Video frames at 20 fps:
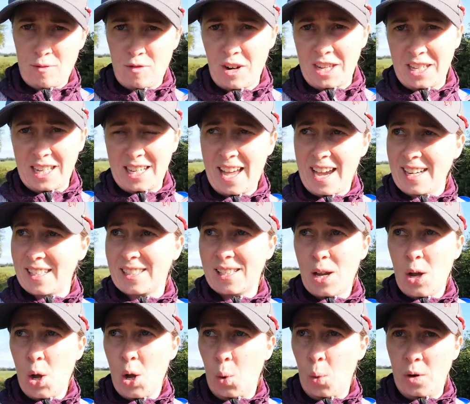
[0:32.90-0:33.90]
running index,
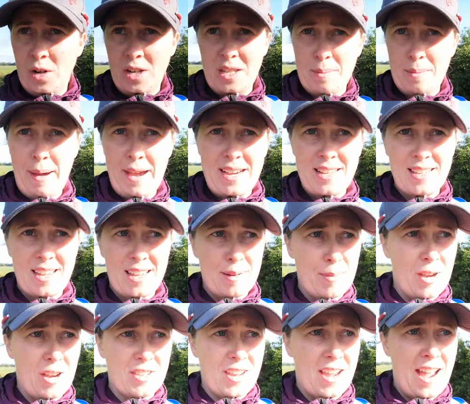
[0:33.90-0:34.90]
which is amazing
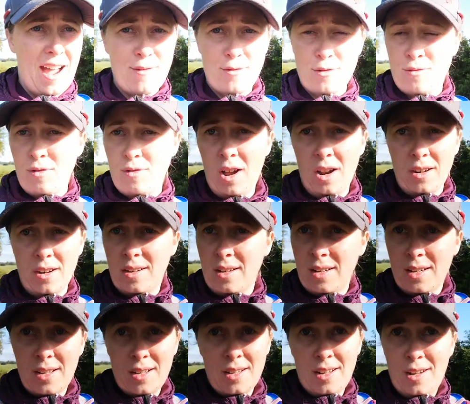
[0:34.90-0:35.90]
because I haven't run
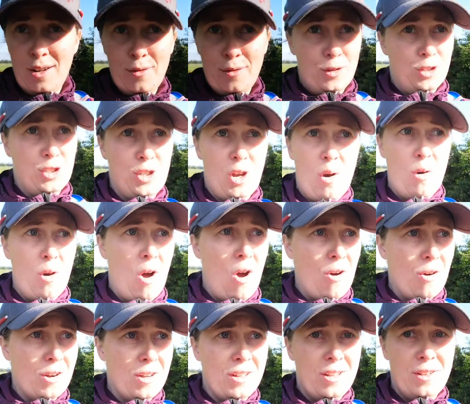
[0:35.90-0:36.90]
for so
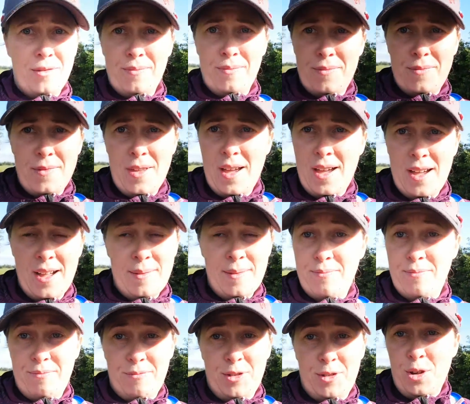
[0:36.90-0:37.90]
long,
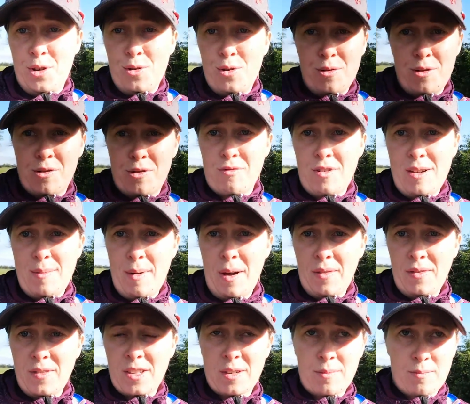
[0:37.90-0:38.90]
2-3
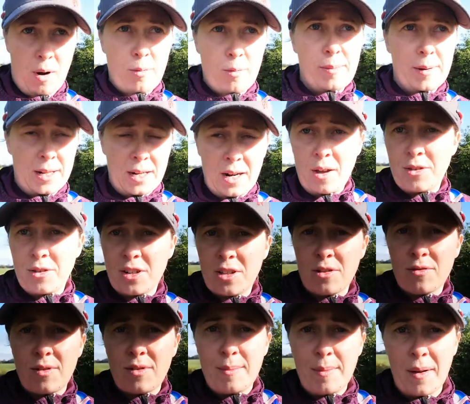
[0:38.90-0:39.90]
months, probably closer to
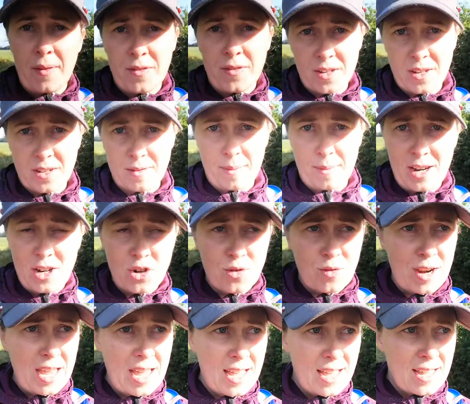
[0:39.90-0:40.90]
3 months because of my
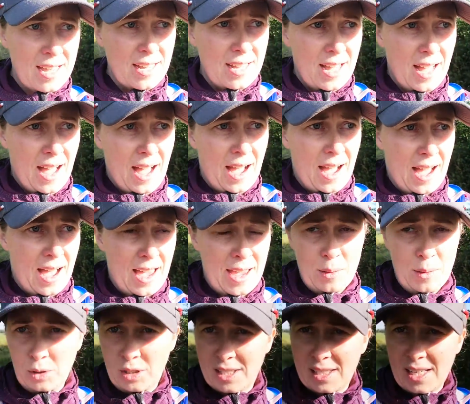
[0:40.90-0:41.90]
injury.
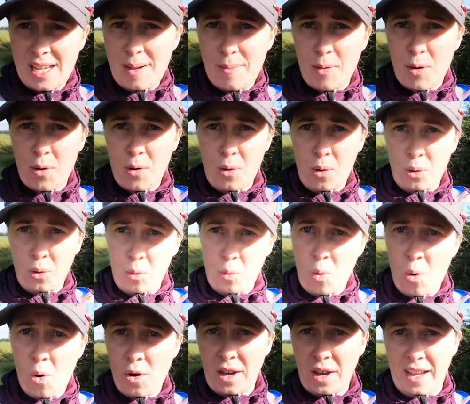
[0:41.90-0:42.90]
It would seem that all the
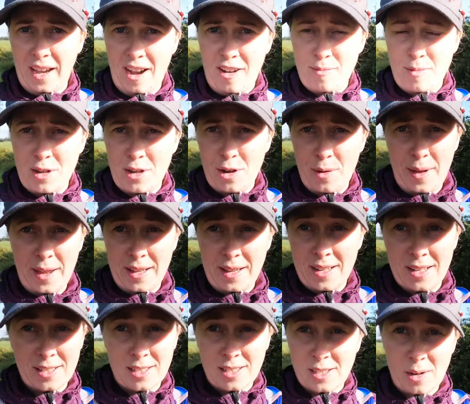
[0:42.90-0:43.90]
walking I've been doing
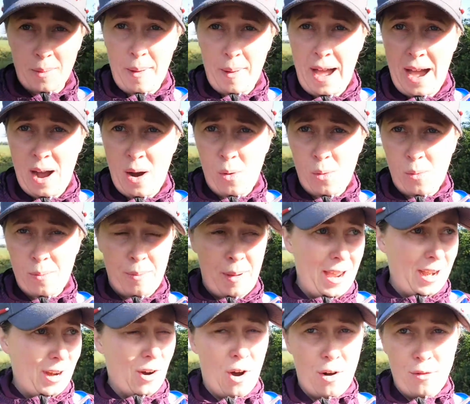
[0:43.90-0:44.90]
has somehow
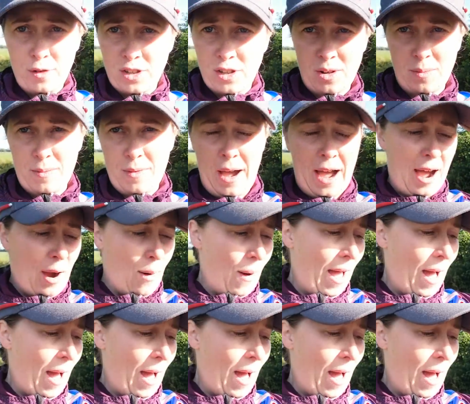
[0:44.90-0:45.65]
paid off, has somehow